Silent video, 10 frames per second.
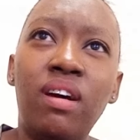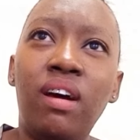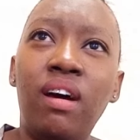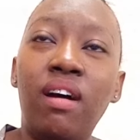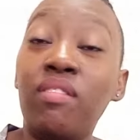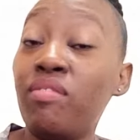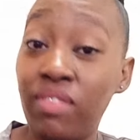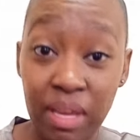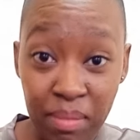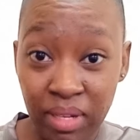uh,
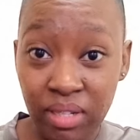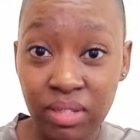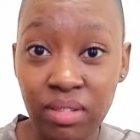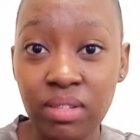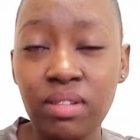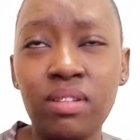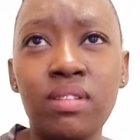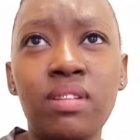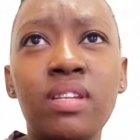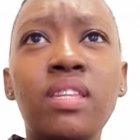verbal.
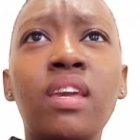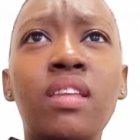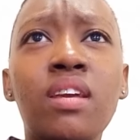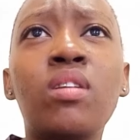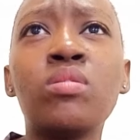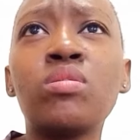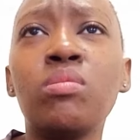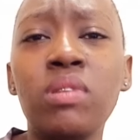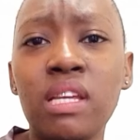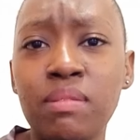It can
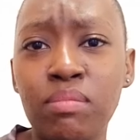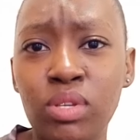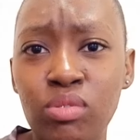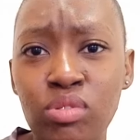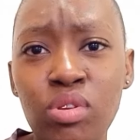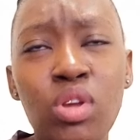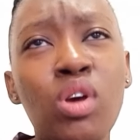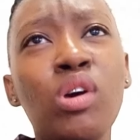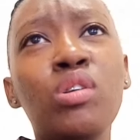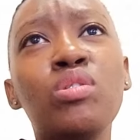also be an abuse.
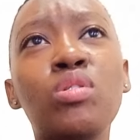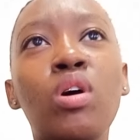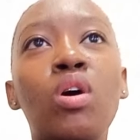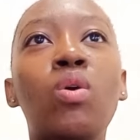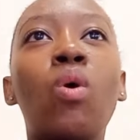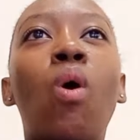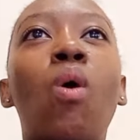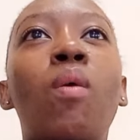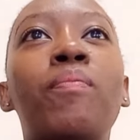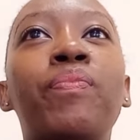So
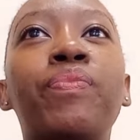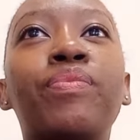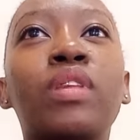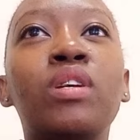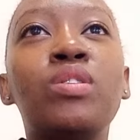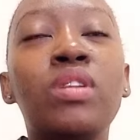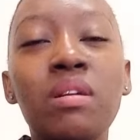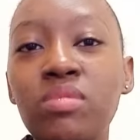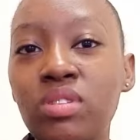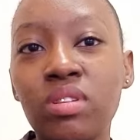today
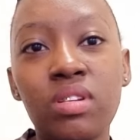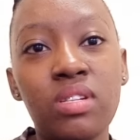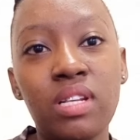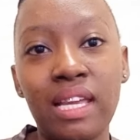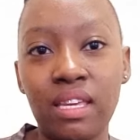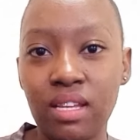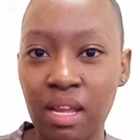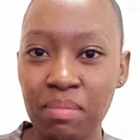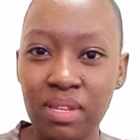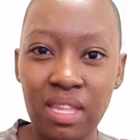I'm just gonna like
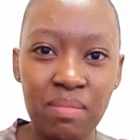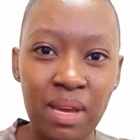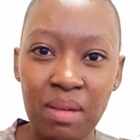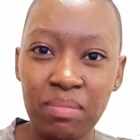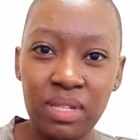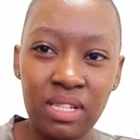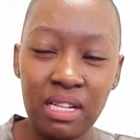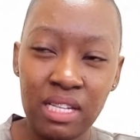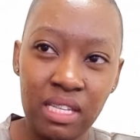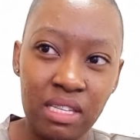wrap them up
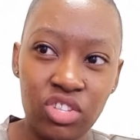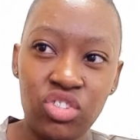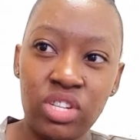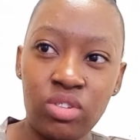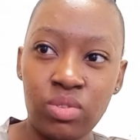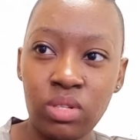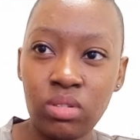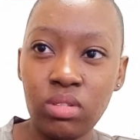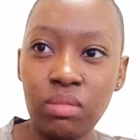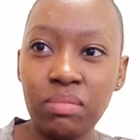in like
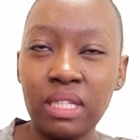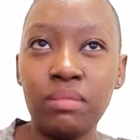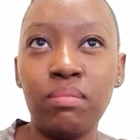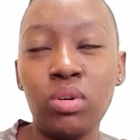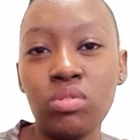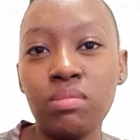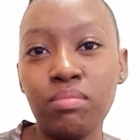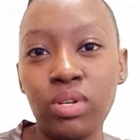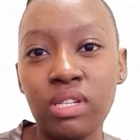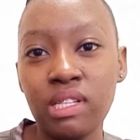general, but most
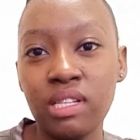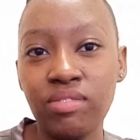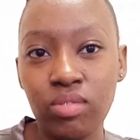importantly